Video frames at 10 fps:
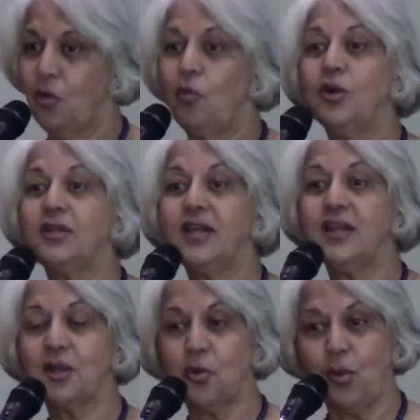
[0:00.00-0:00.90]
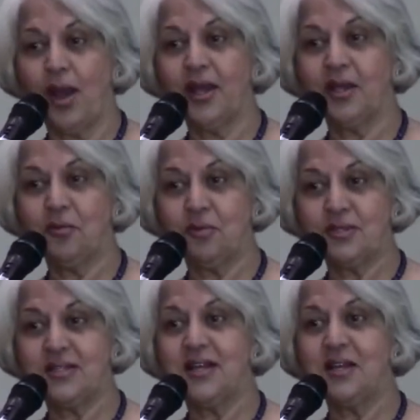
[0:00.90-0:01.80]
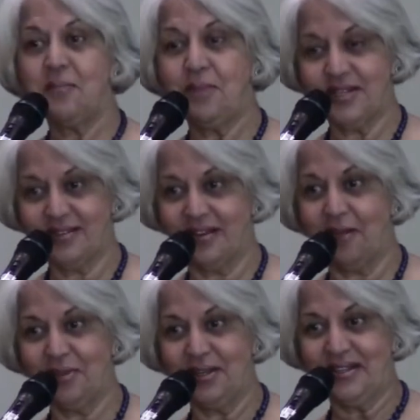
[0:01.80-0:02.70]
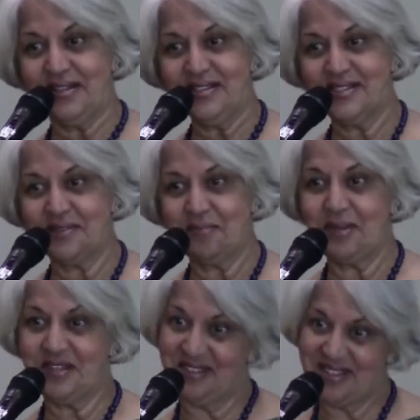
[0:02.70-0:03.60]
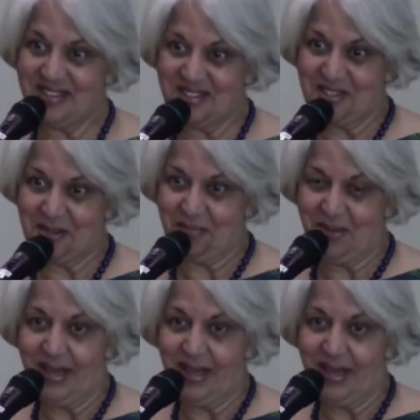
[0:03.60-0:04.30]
What they required was really better governance, better leadership.